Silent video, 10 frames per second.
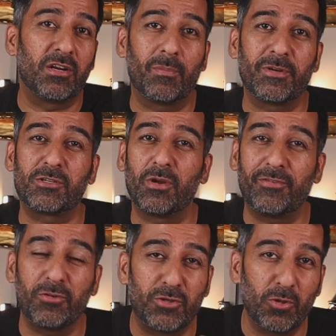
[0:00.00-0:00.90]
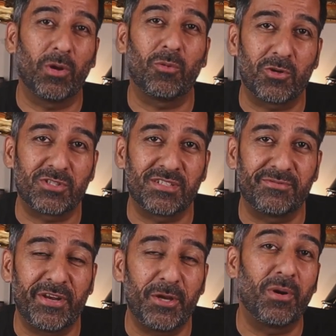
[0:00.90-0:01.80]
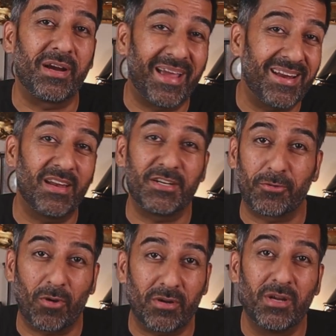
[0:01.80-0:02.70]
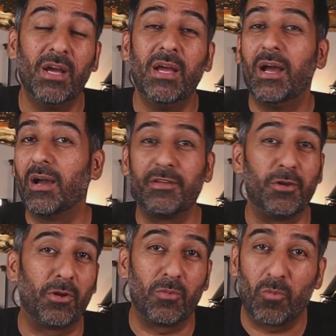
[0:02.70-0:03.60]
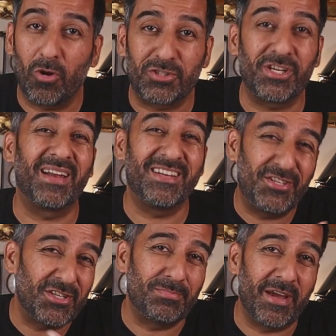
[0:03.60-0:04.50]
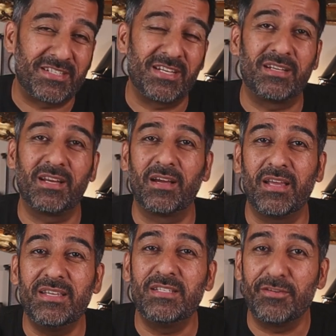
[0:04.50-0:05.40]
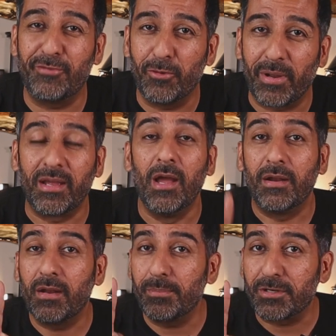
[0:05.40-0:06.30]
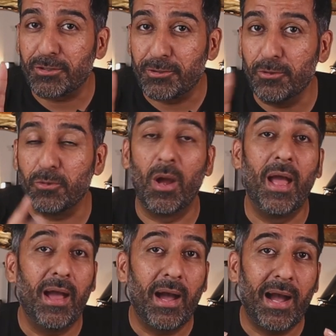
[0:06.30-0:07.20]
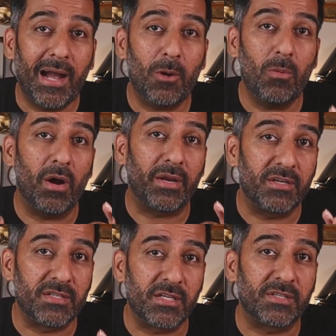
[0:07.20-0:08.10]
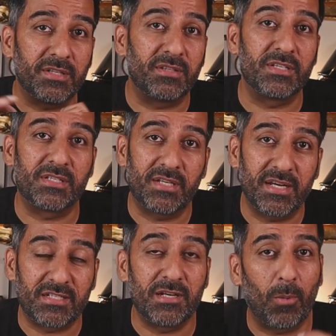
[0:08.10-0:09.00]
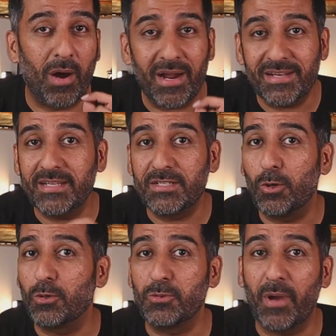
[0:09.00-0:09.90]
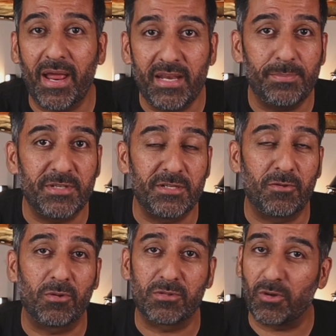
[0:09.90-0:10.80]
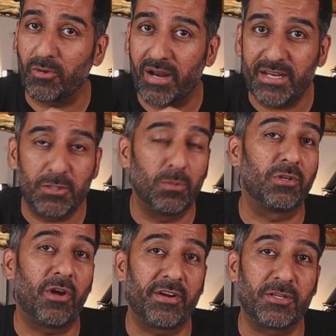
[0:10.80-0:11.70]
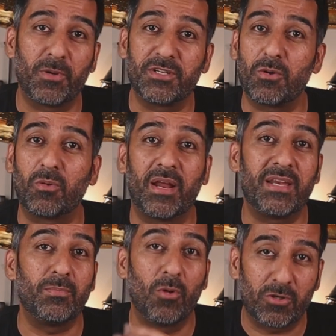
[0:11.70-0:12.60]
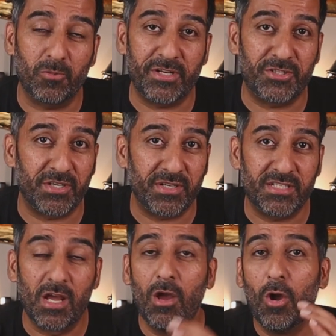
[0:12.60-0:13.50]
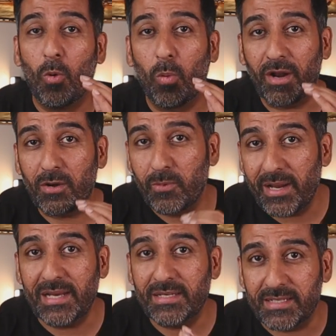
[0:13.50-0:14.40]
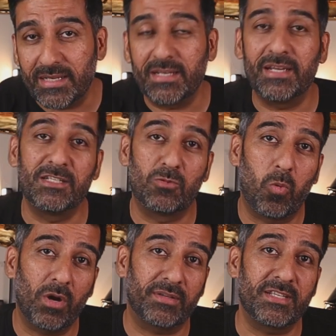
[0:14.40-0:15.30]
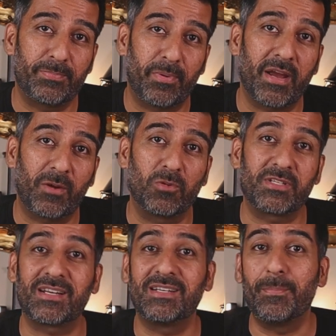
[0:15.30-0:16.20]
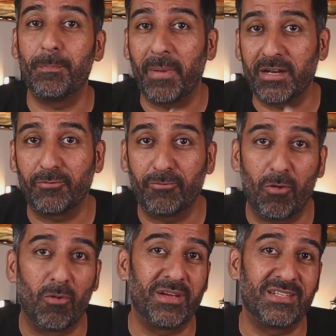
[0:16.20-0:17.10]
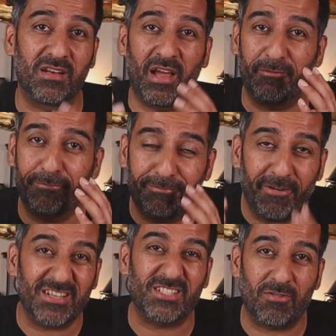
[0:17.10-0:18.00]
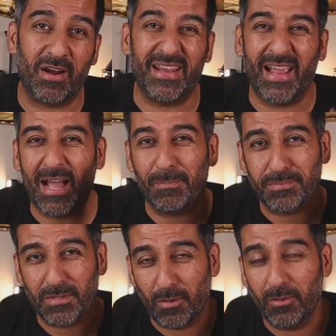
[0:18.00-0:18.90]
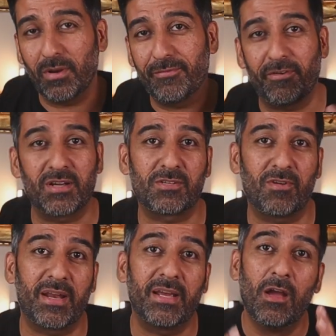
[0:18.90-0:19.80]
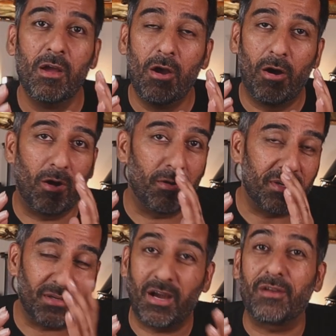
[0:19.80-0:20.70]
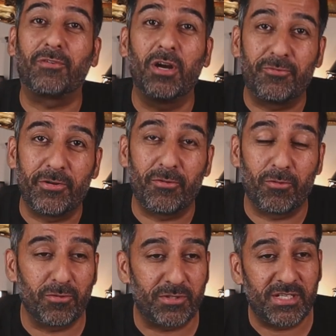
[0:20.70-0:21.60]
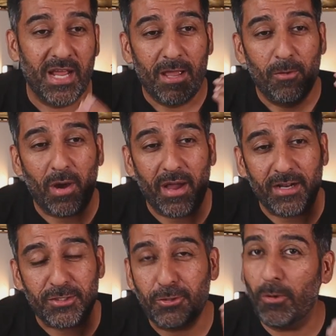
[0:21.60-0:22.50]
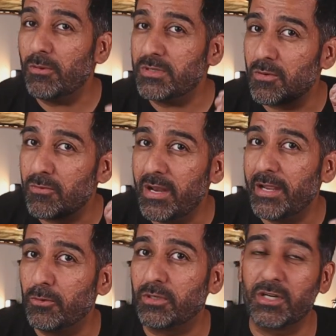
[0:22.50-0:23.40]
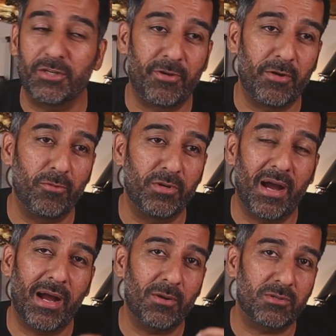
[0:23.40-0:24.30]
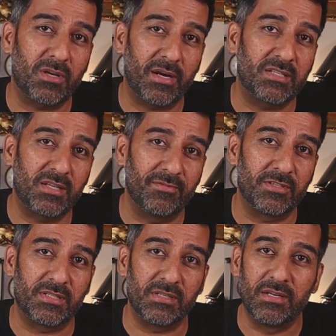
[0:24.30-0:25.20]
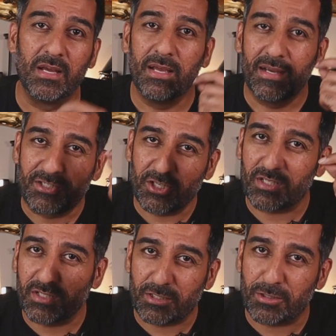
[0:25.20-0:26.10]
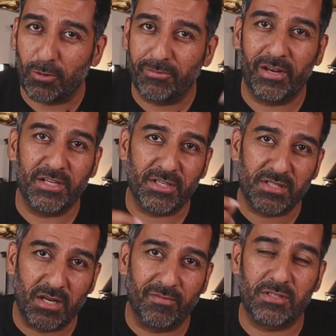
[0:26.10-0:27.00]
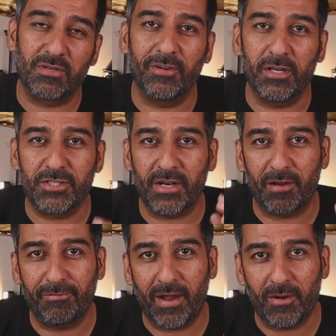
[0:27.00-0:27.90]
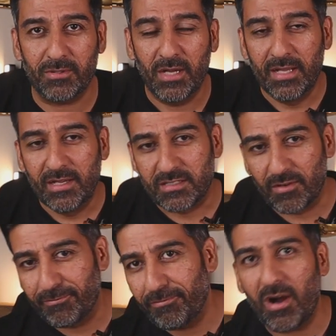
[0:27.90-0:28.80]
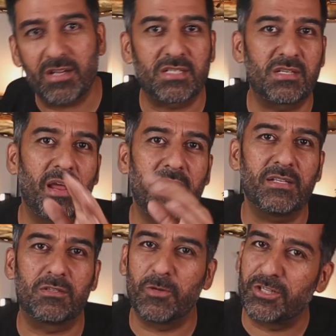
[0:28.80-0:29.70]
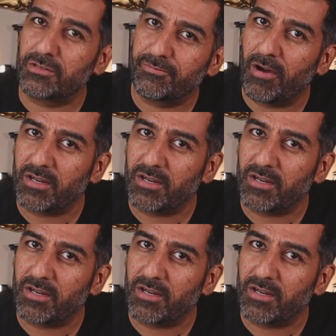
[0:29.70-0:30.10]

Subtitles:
ergonomics. So if you do want to watch this video again later on, you can watch, and it just makes it easy viewing. Number two, how I conducted this test. Now, I didn't go to any busy roads or any dual carriageways or any motorway journeys. What I really did is what this bike was actually meant for, is like fast riding, absolutely fast riding on kind of country routes. And I chose a really good country route outside Silverstone, just the Stowe village and Silverstone village. And I found some fast lanes, which is